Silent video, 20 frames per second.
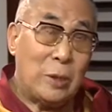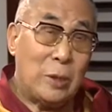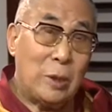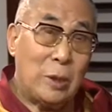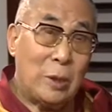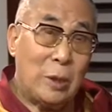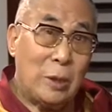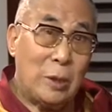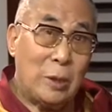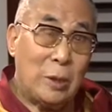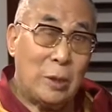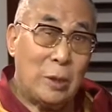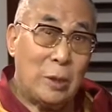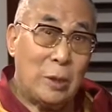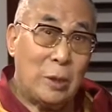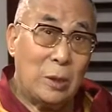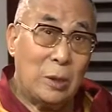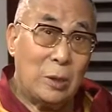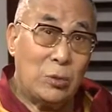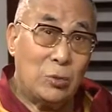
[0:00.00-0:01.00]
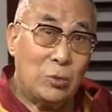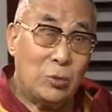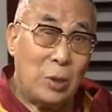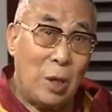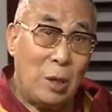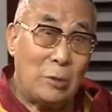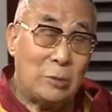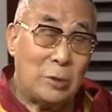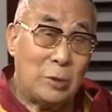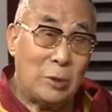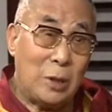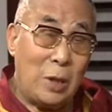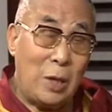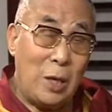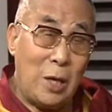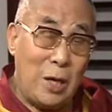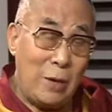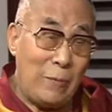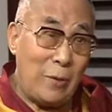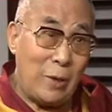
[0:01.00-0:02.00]

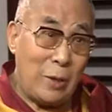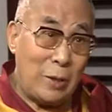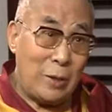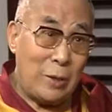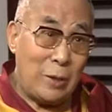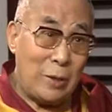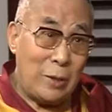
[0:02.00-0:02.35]
2011.